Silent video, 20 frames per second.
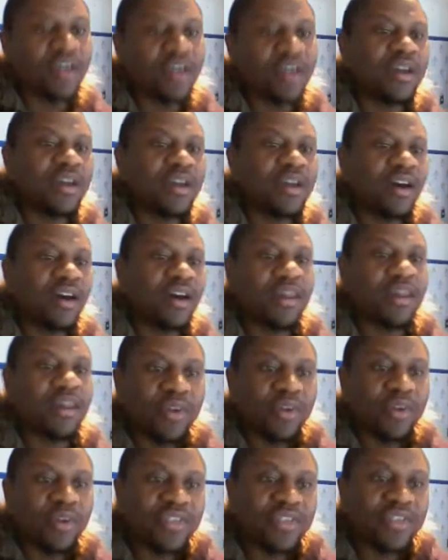
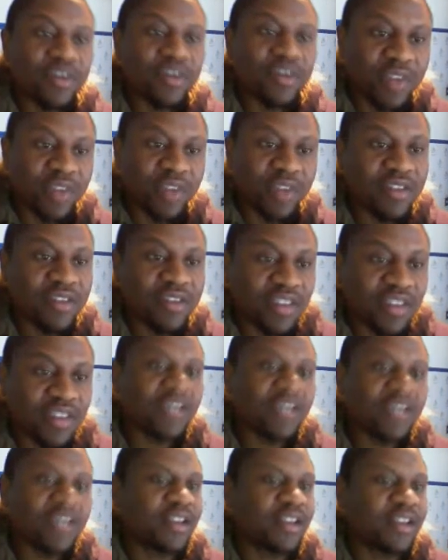Otherwise, sometimes things
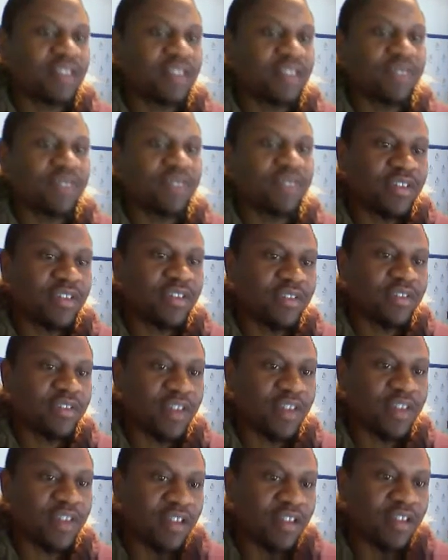can get very
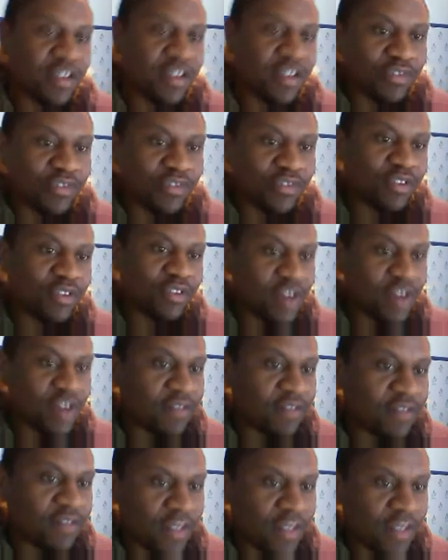difficult, and if you don't have
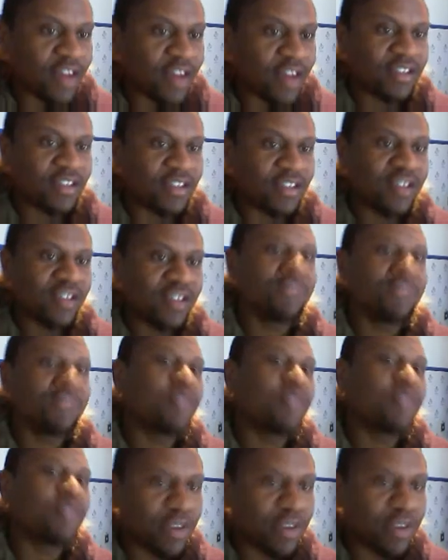that, you are
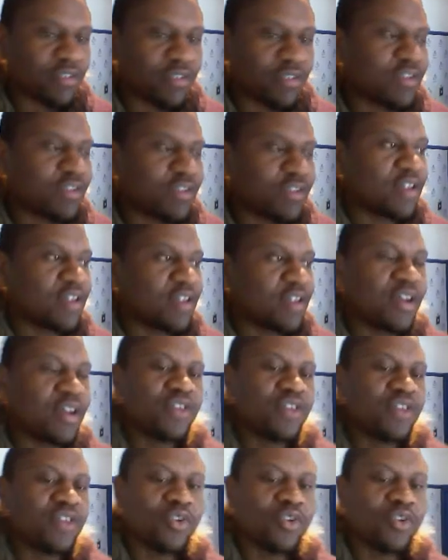going to fail.
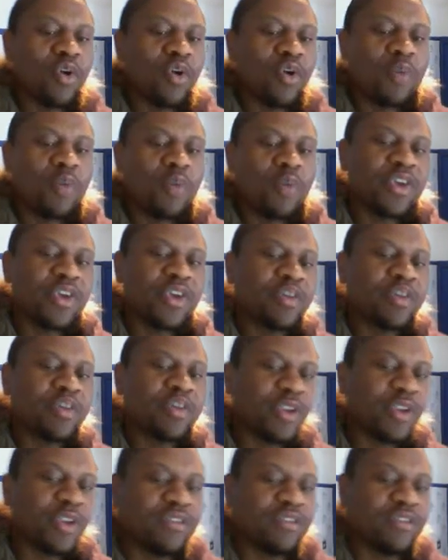So being part
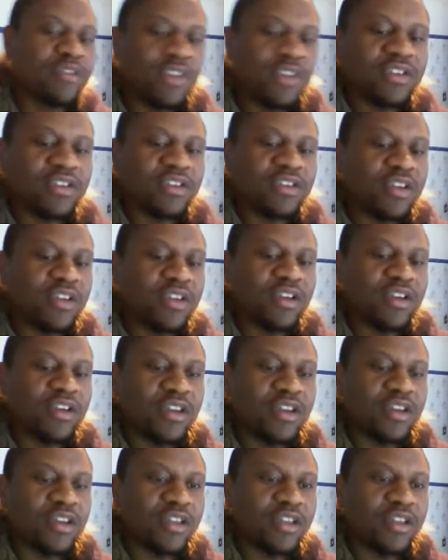of this
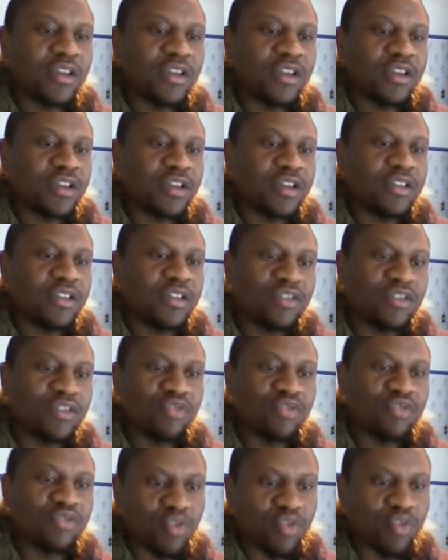this
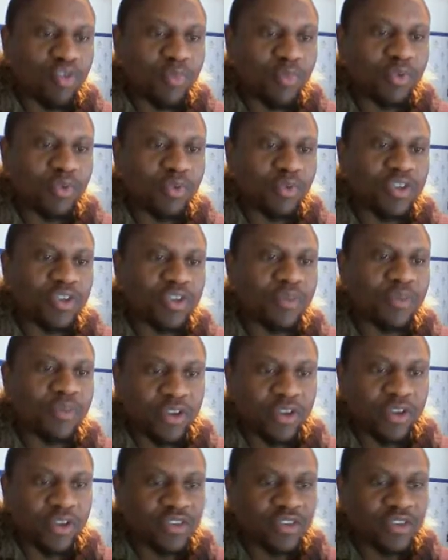group, which I'm going
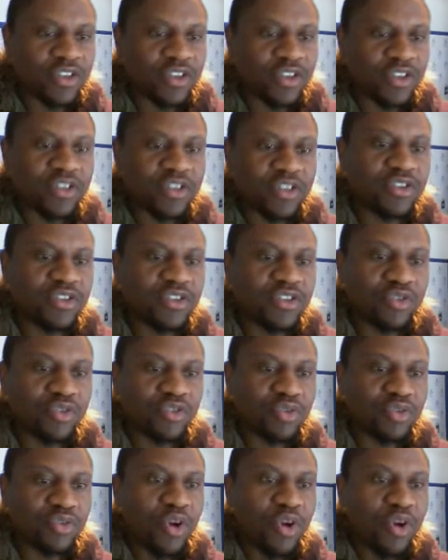to suggest to you,
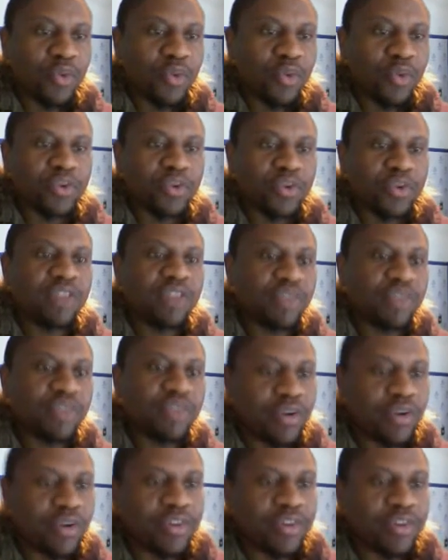will give you
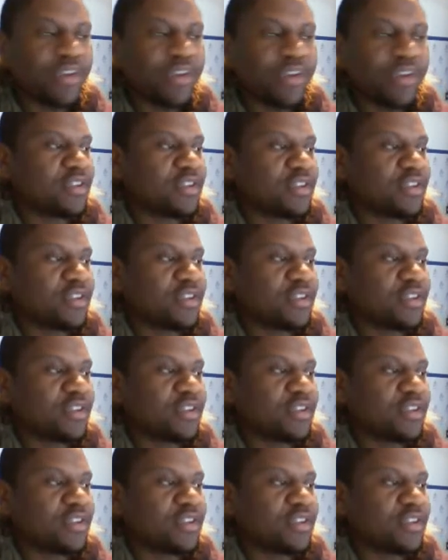all this.